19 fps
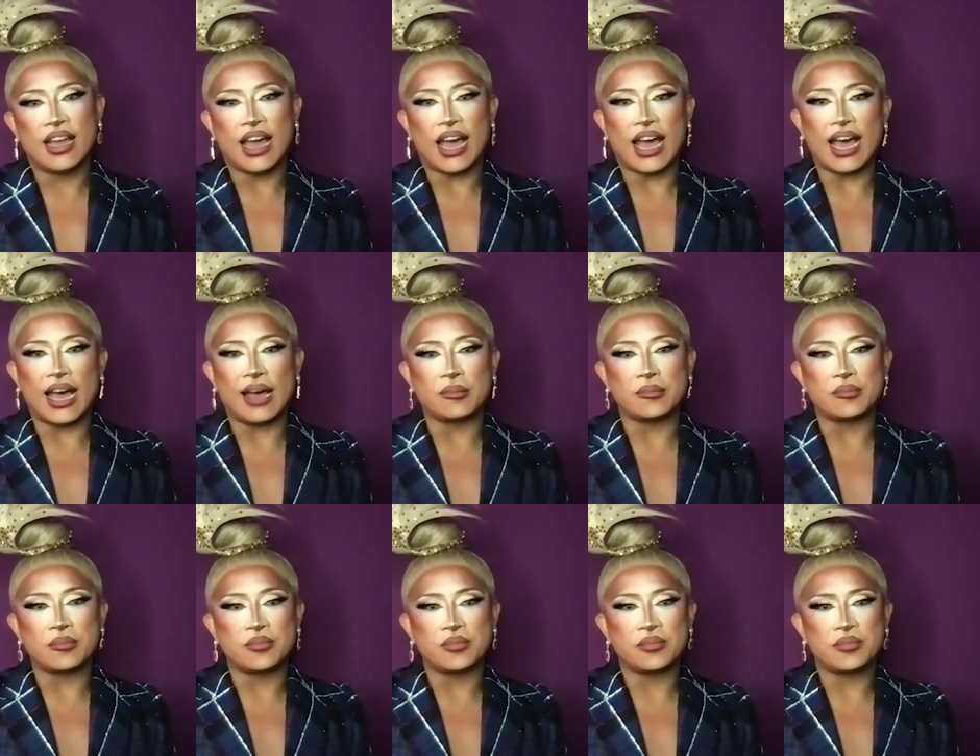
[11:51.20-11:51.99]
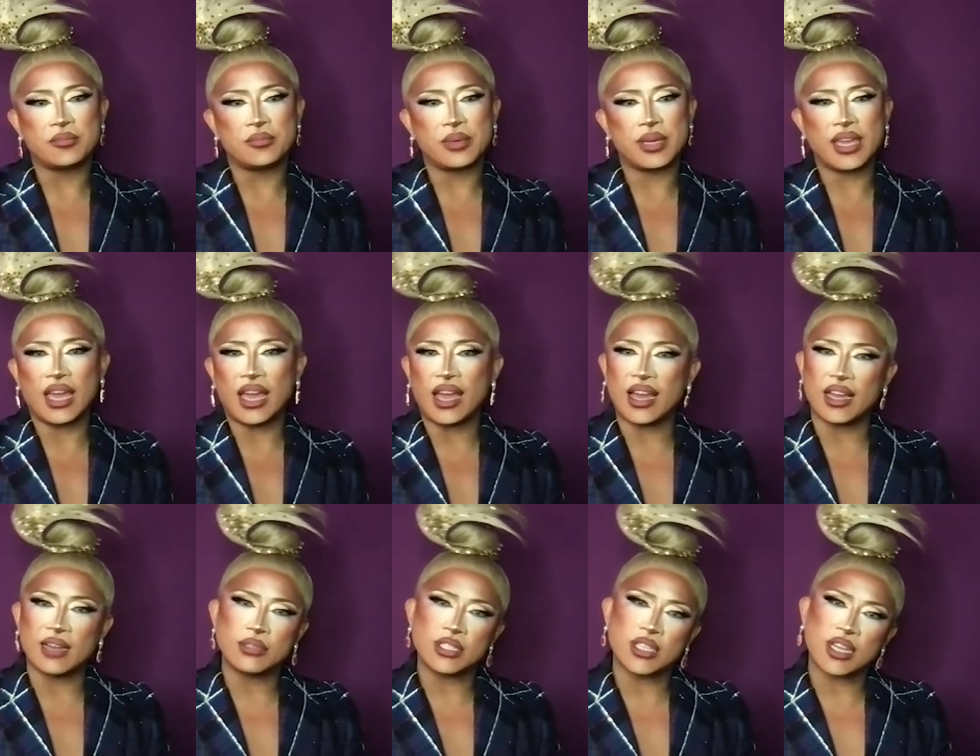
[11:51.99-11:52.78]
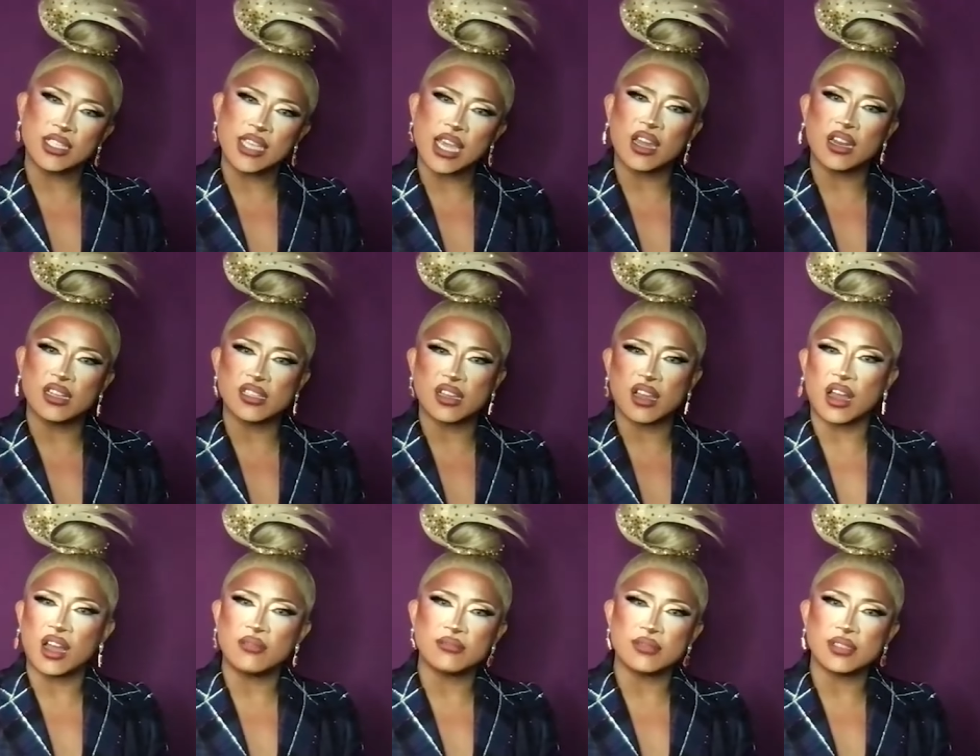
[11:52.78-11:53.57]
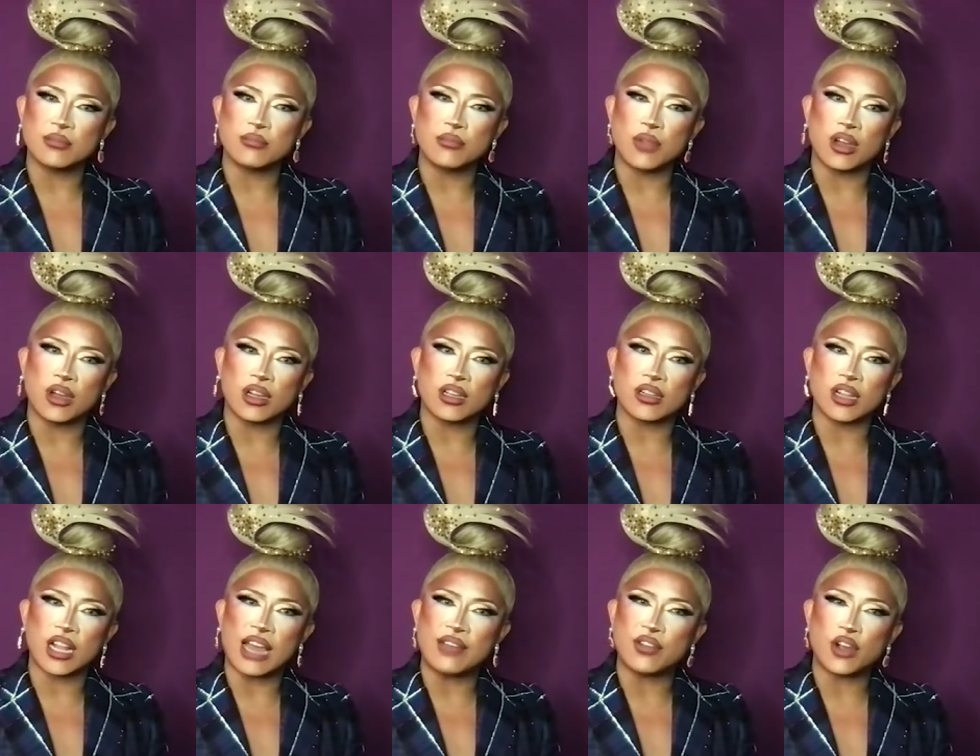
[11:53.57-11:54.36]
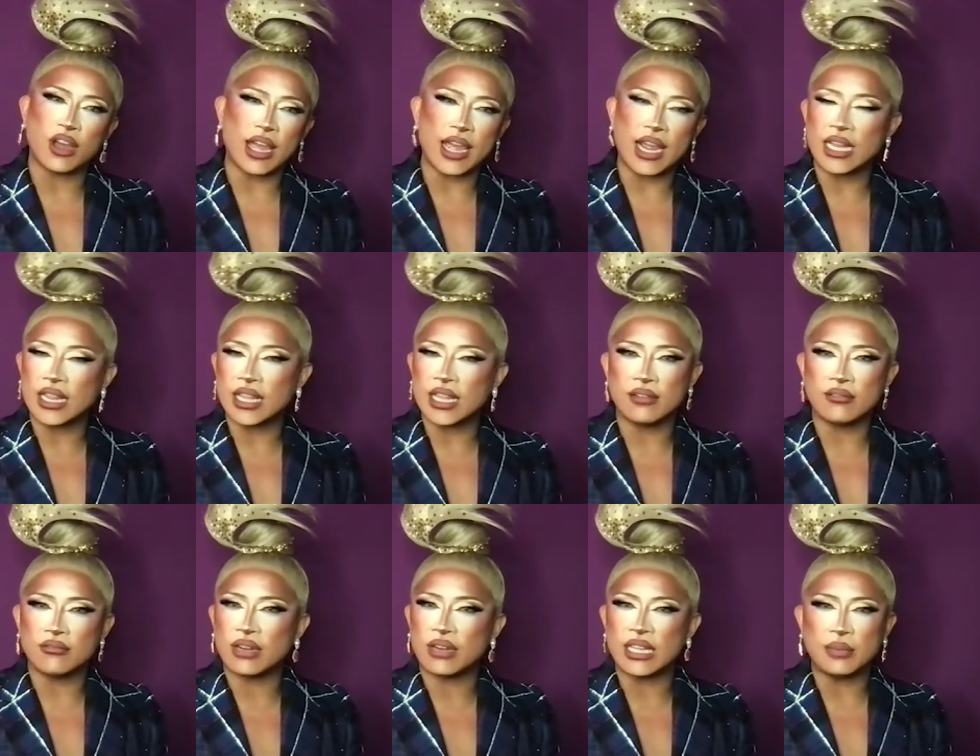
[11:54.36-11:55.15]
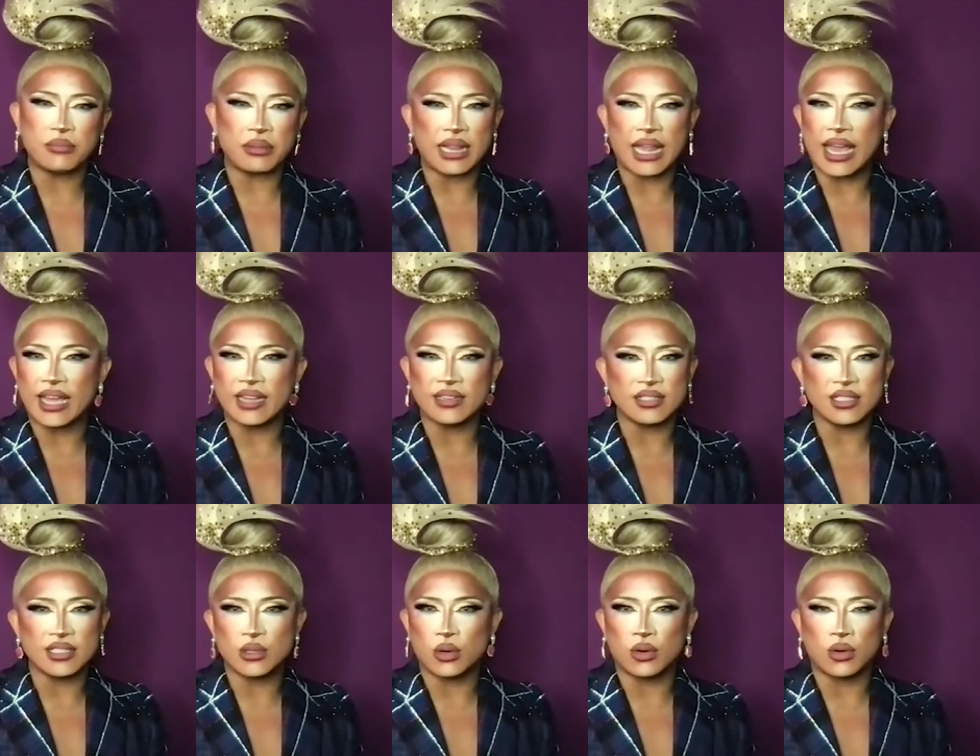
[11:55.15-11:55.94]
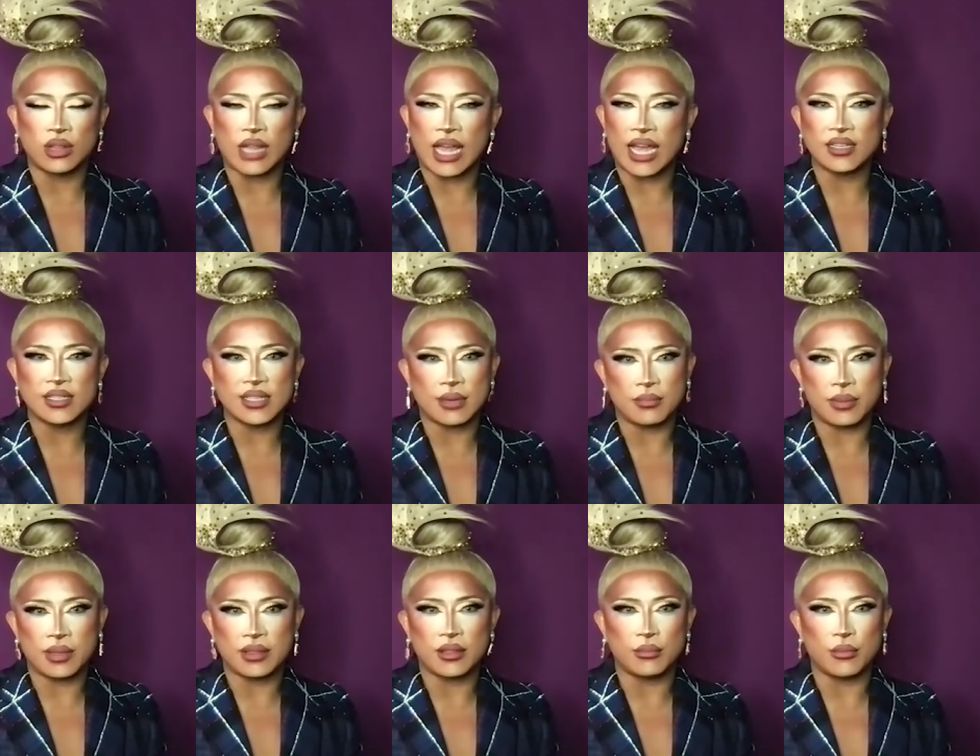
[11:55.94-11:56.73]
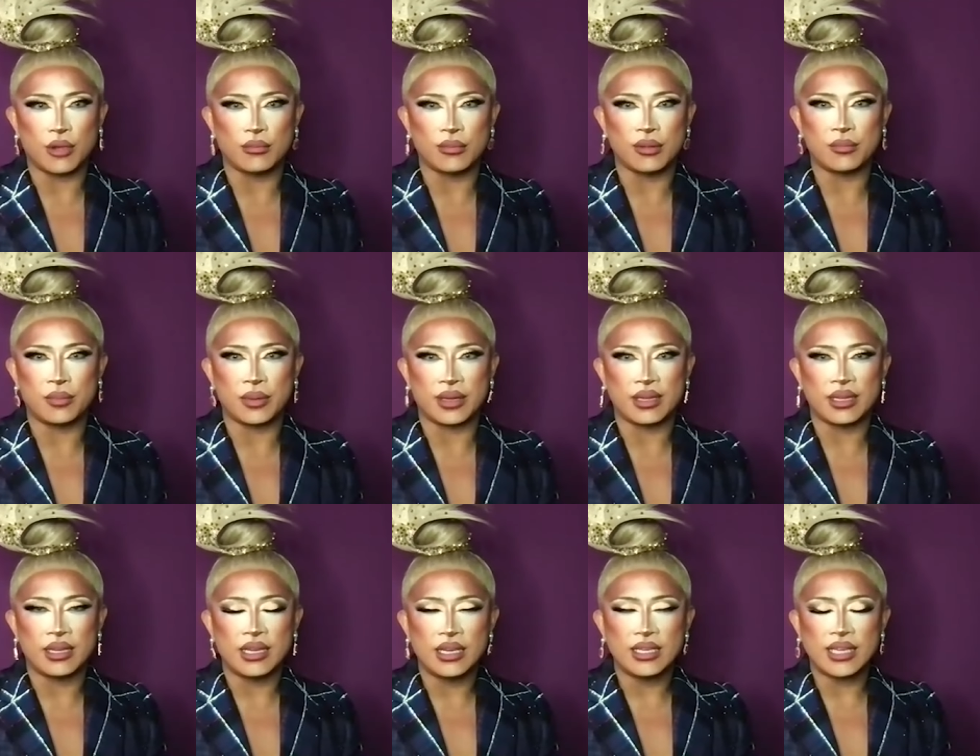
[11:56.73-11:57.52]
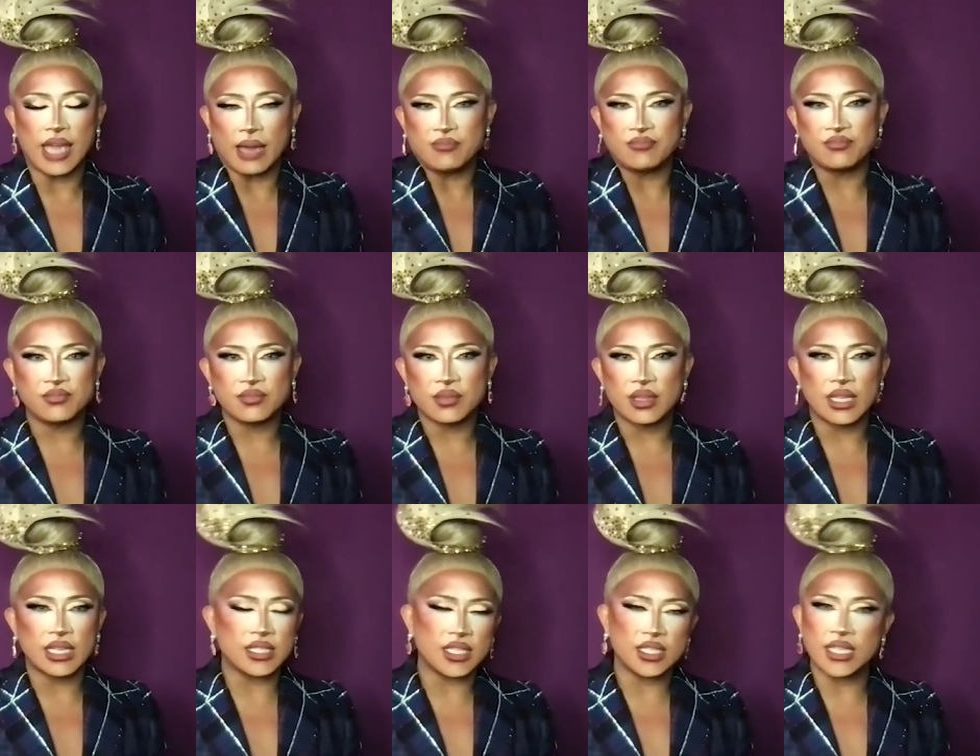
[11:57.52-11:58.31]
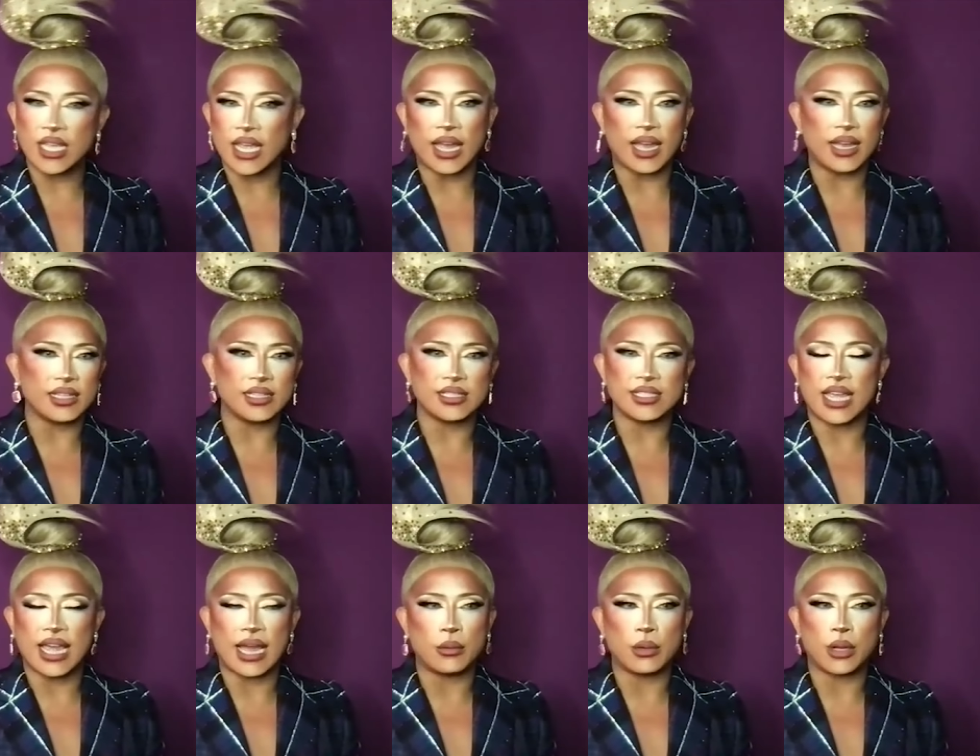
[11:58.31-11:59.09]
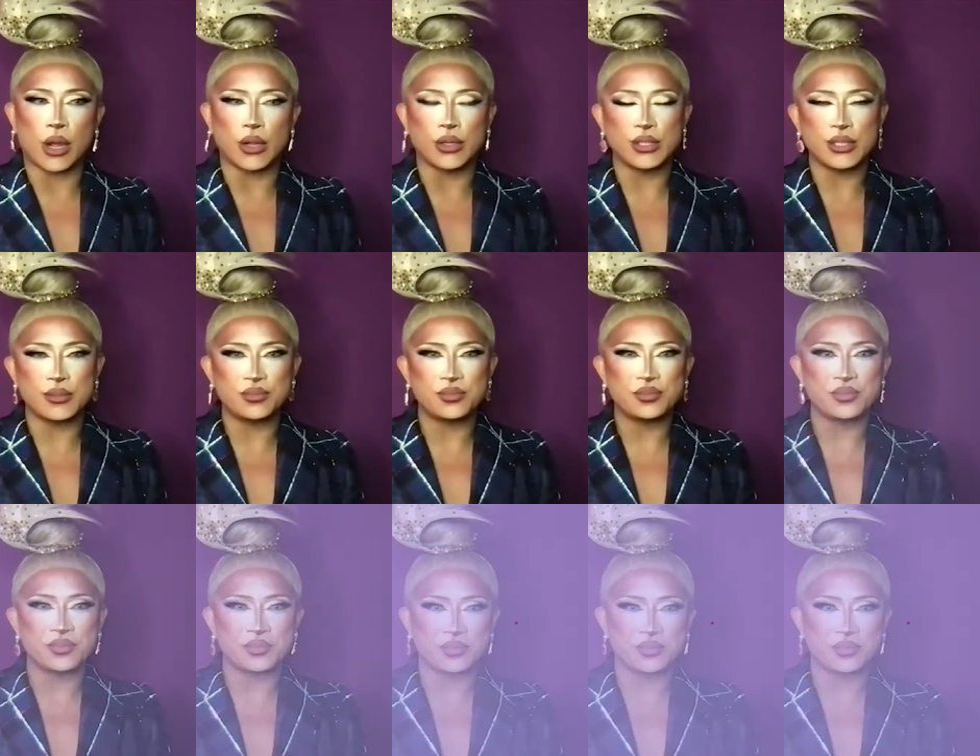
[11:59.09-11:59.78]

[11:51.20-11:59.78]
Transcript: But yeah, I'm just going to take it as it comes. I haven't got anything really planned or lined up at the moment. But yeah, let's just see how it goes.